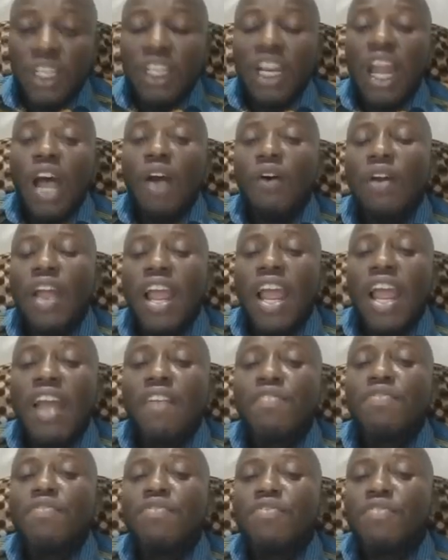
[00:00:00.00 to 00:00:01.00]
Now
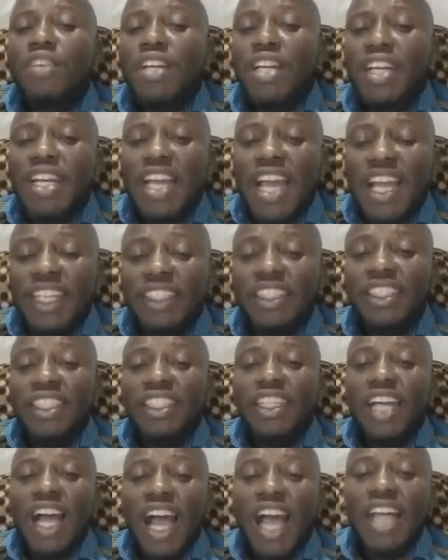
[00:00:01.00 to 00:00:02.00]
every
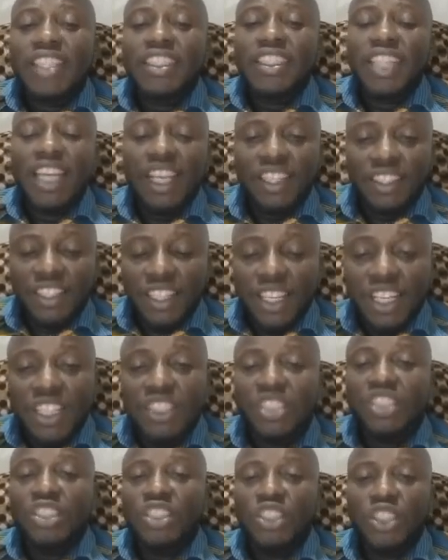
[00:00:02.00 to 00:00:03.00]
lesson has a
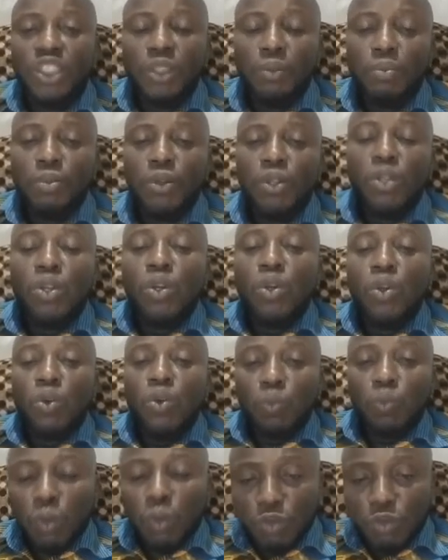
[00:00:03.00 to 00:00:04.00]
relationship
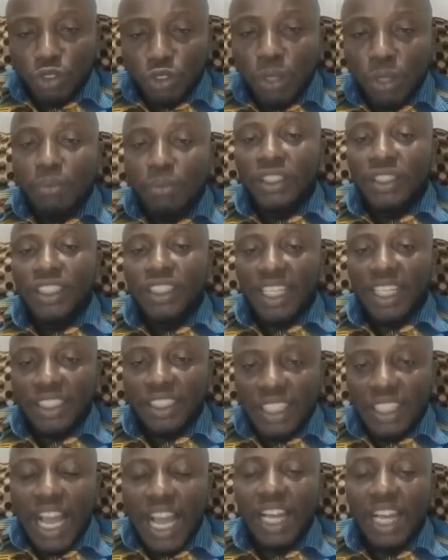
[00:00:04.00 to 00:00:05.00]
with something the
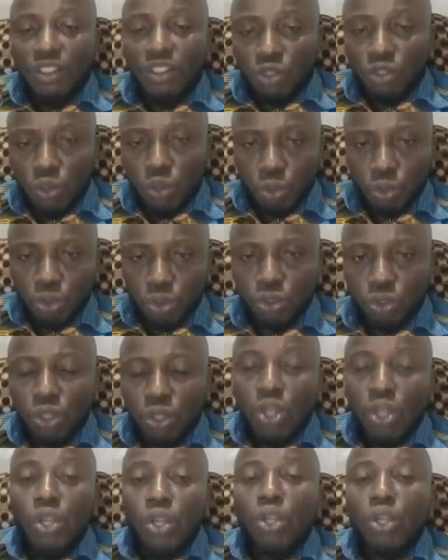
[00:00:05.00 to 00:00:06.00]
child knows.
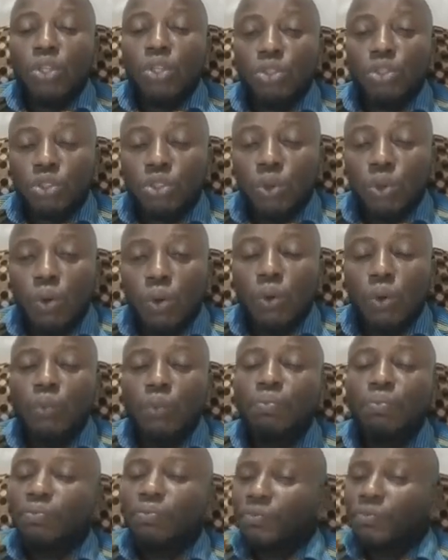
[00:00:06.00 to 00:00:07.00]
So